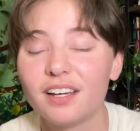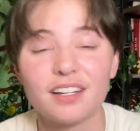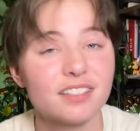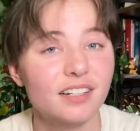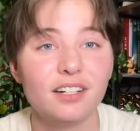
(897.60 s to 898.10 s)

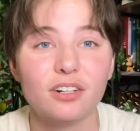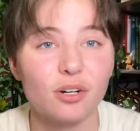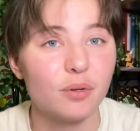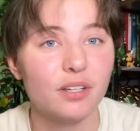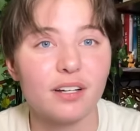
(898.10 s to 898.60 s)
because i need to know
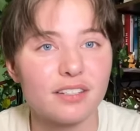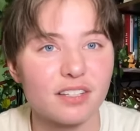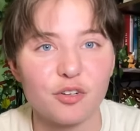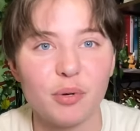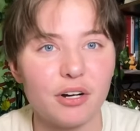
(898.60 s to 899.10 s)
what you guys
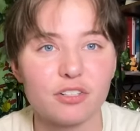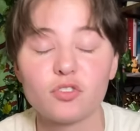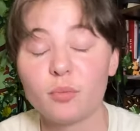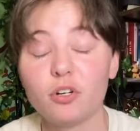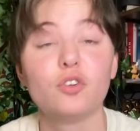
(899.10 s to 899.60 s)
like better so
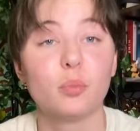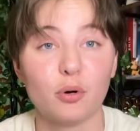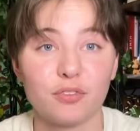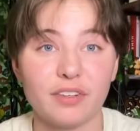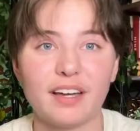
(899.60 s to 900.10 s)
i'm gonna do a poll
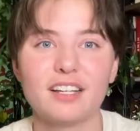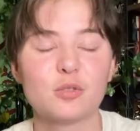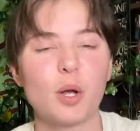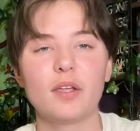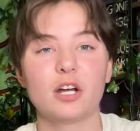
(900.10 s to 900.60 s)
for that it's
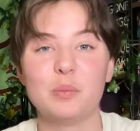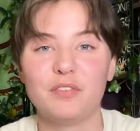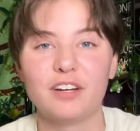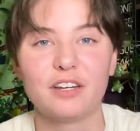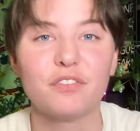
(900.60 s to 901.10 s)
probably gonna be
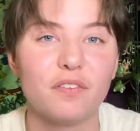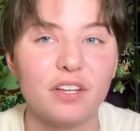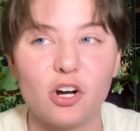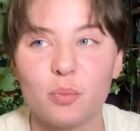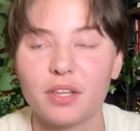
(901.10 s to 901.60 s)
50 50
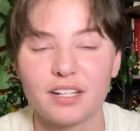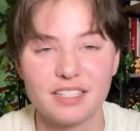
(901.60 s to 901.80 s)
and i'll be like